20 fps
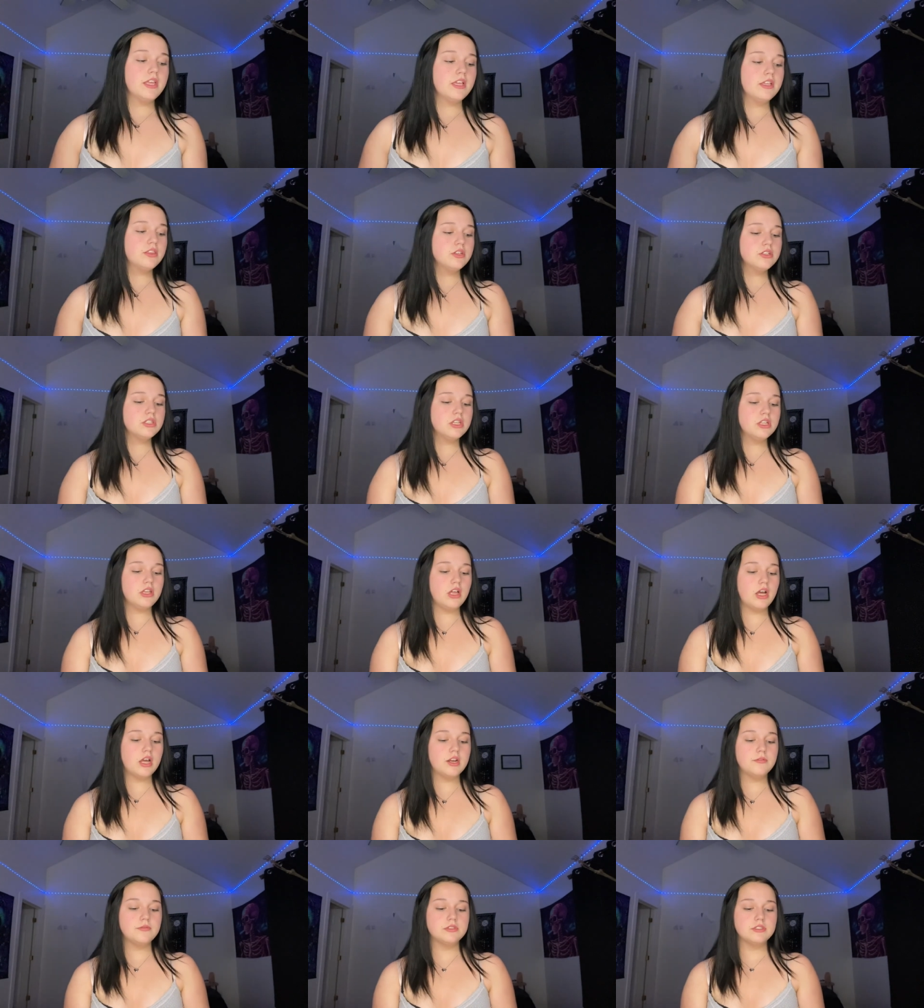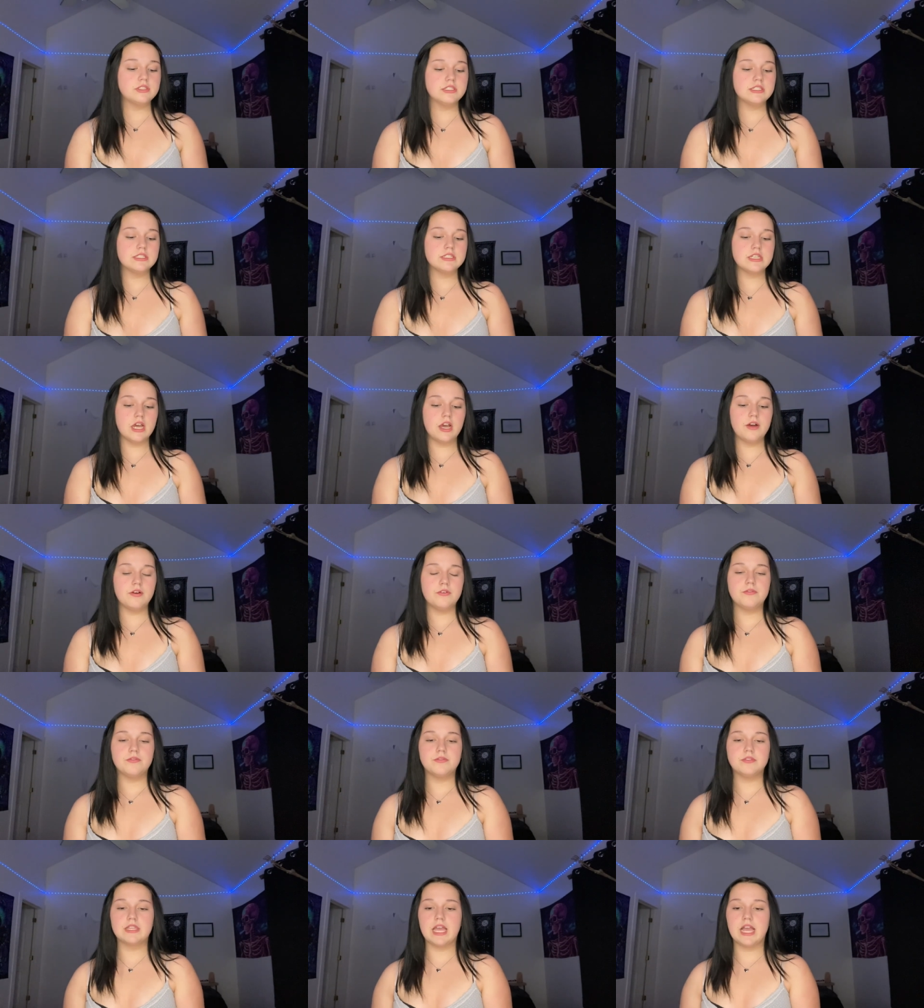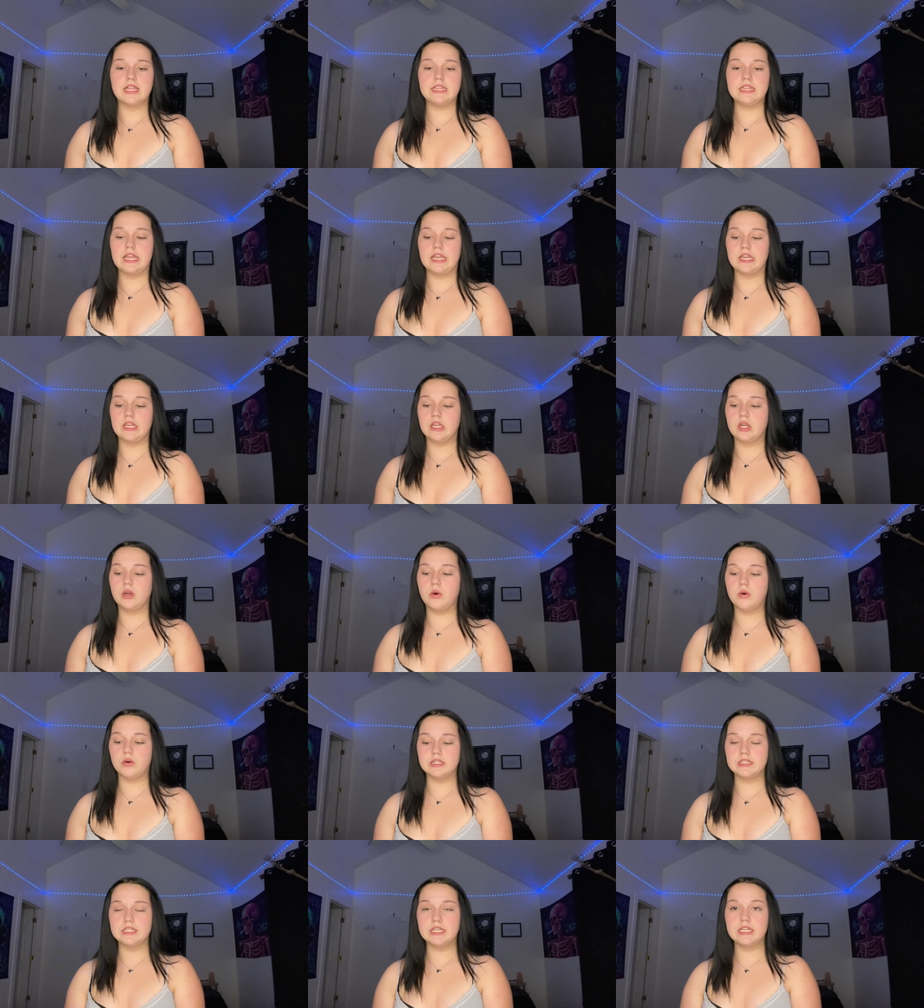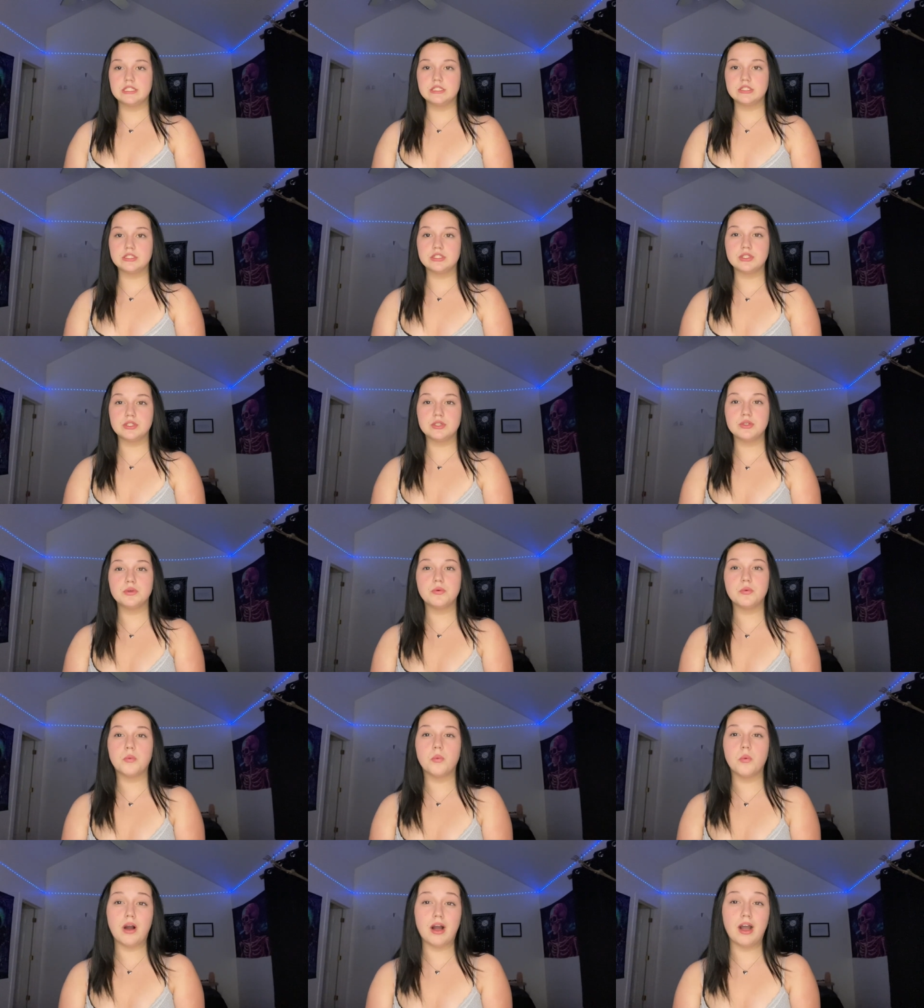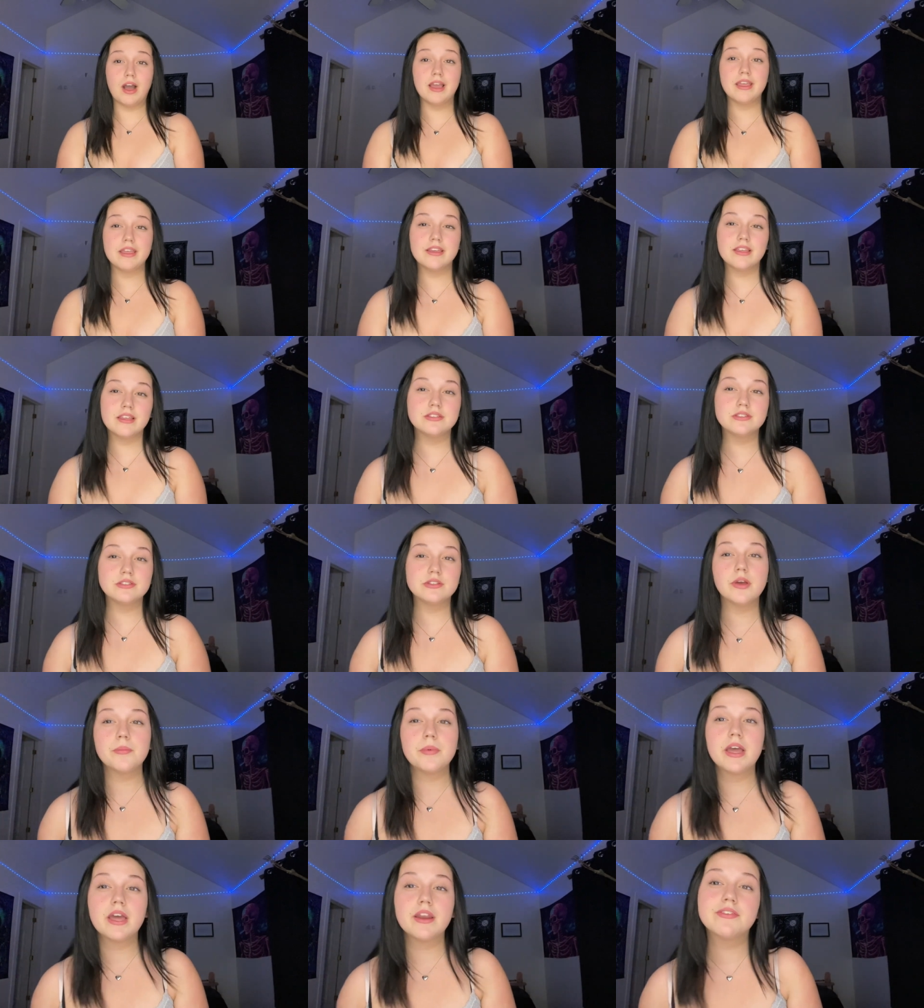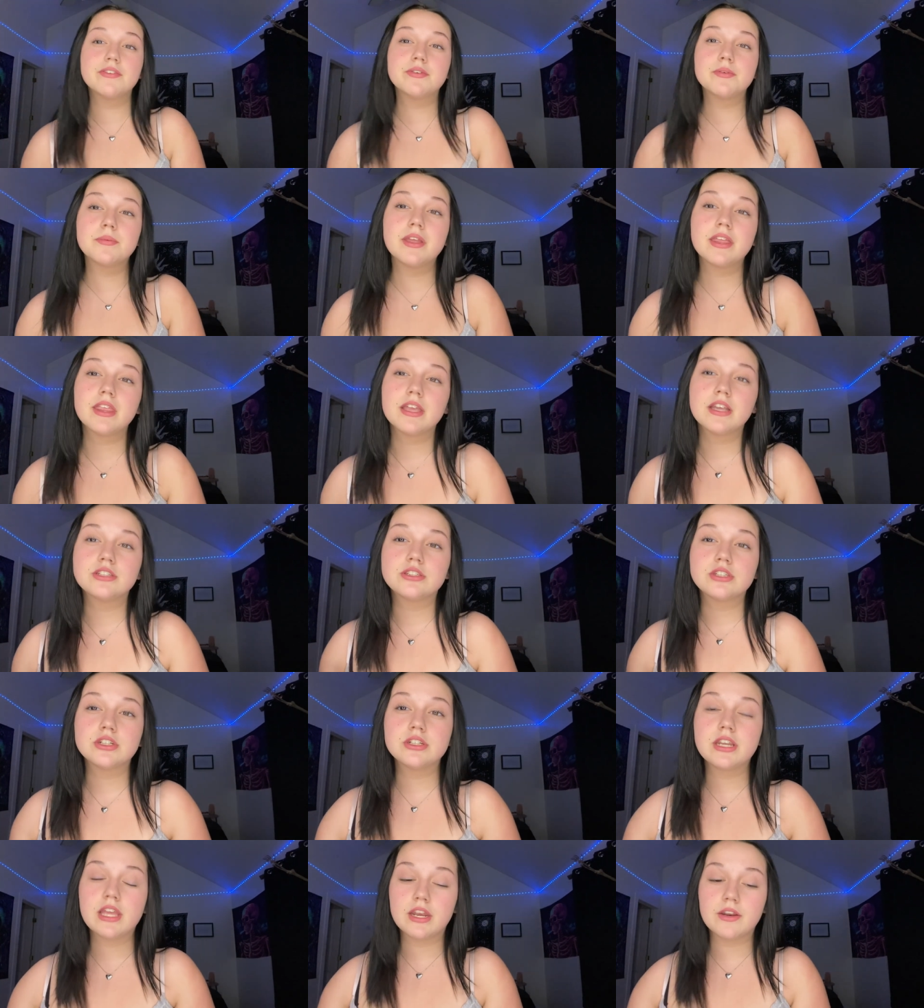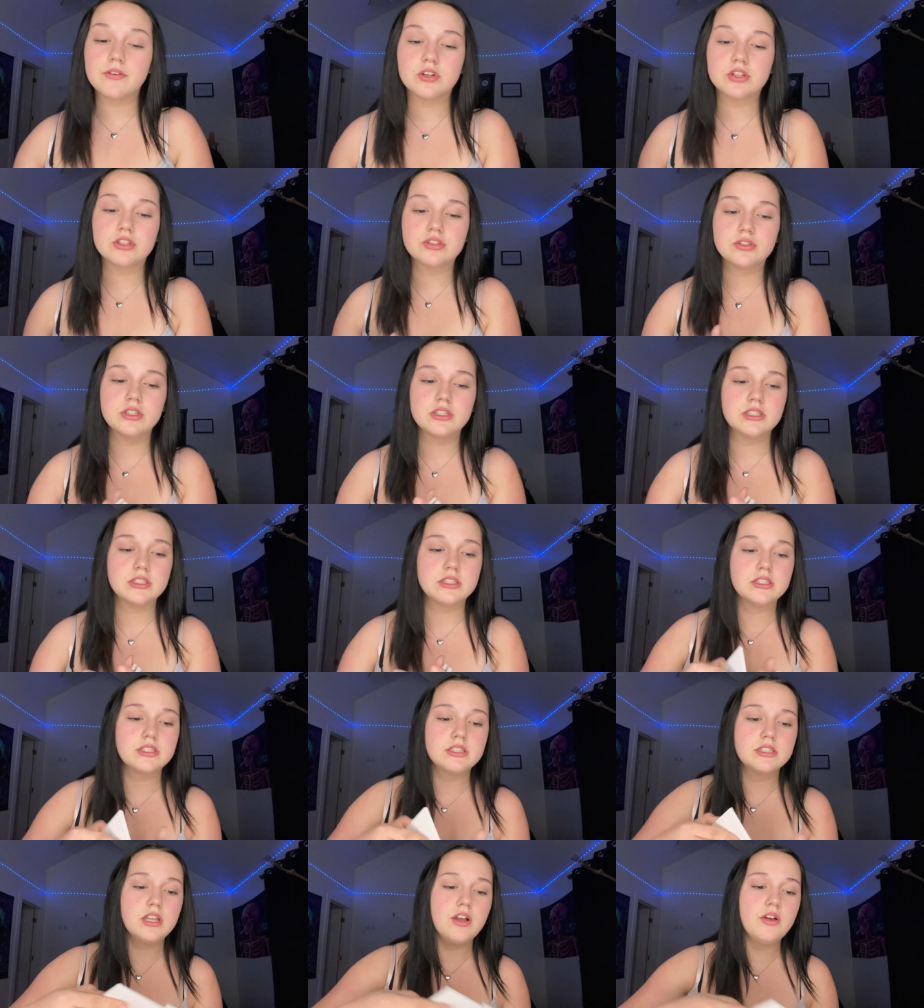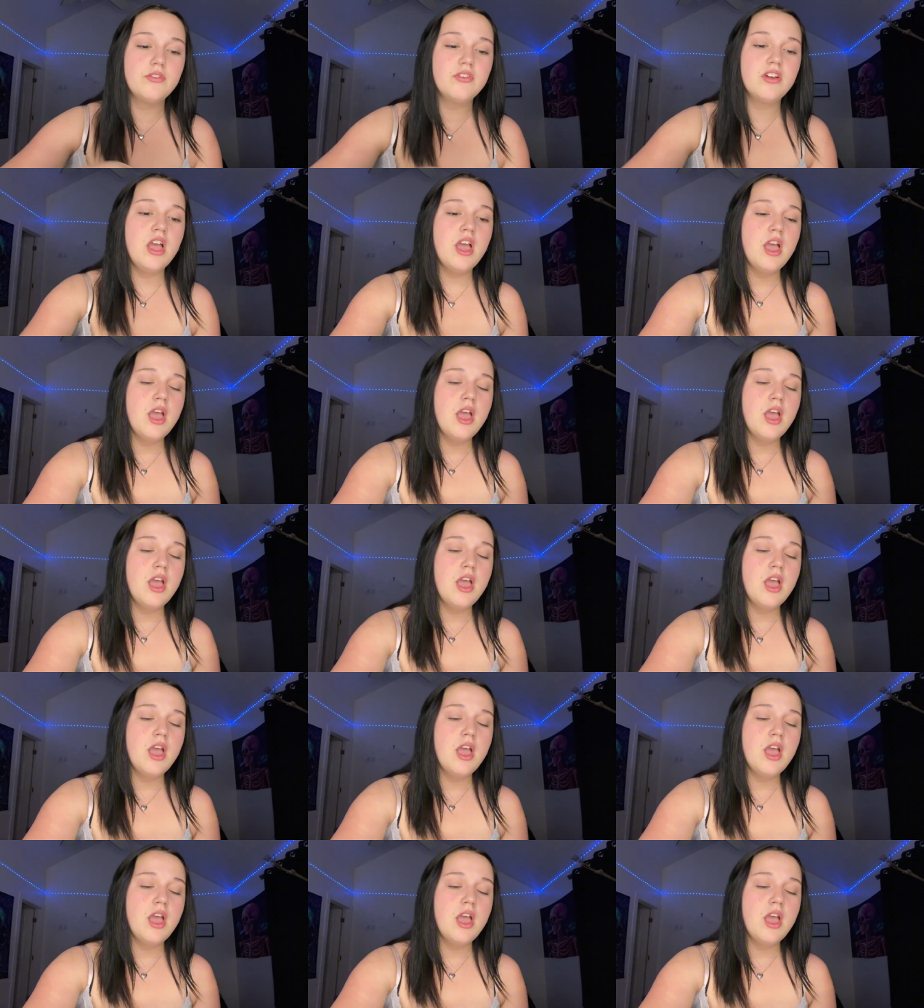like there's a lot of stuff that like correlates to why it gets so bad for me, like certain anniversaries and stuff,